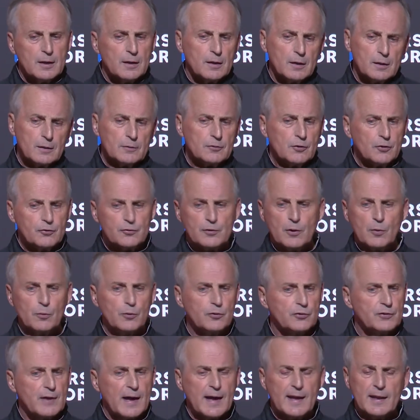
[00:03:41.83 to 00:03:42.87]
uh, just on the
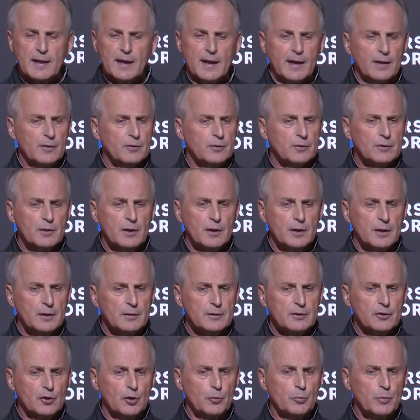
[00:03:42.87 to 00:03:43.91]
sideline uh,
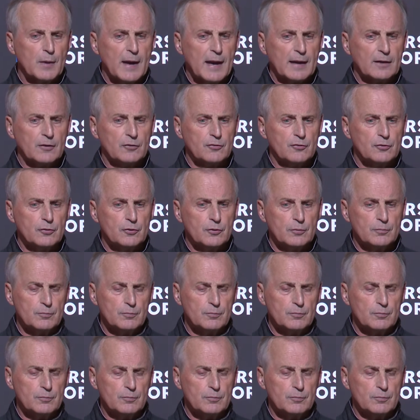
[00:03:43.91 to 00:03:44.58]
during practice.